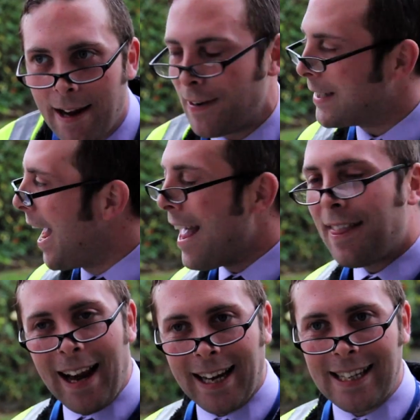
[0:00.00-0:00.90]
Davies,
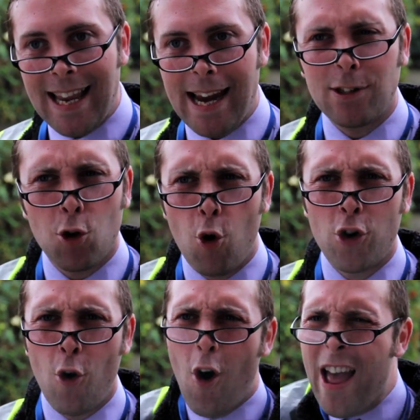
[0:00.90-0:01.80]
that contains all
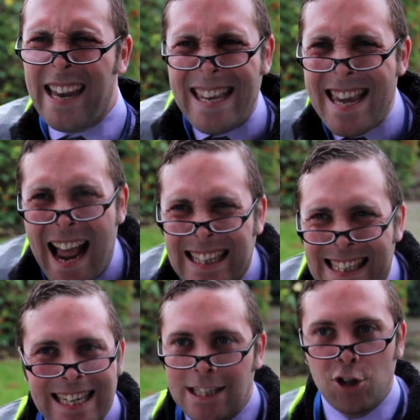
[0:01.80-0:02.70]
your
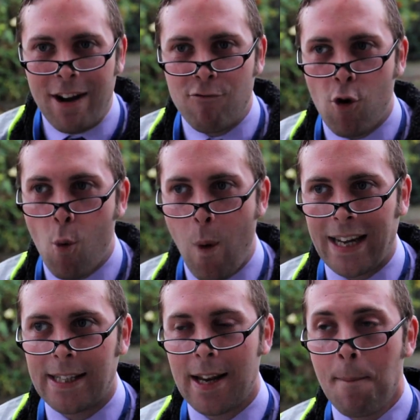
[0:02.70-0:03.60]
nasty general
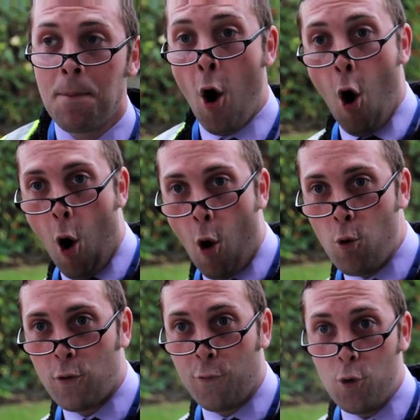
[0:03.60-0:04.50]
waste.
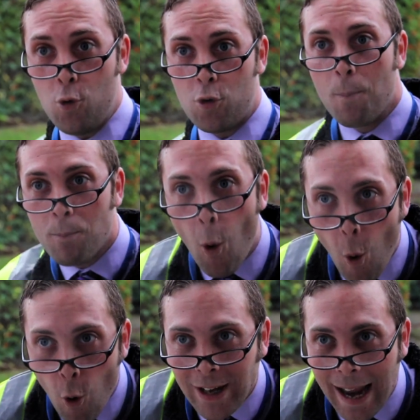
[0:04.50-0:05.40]
Old food,
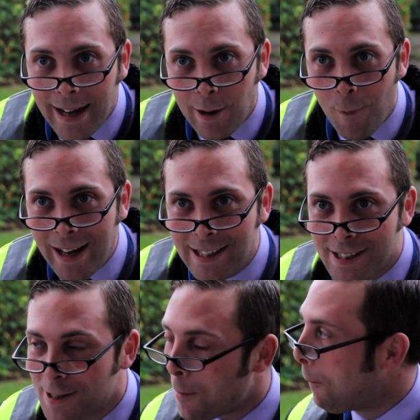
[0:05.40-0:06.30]
organic waste,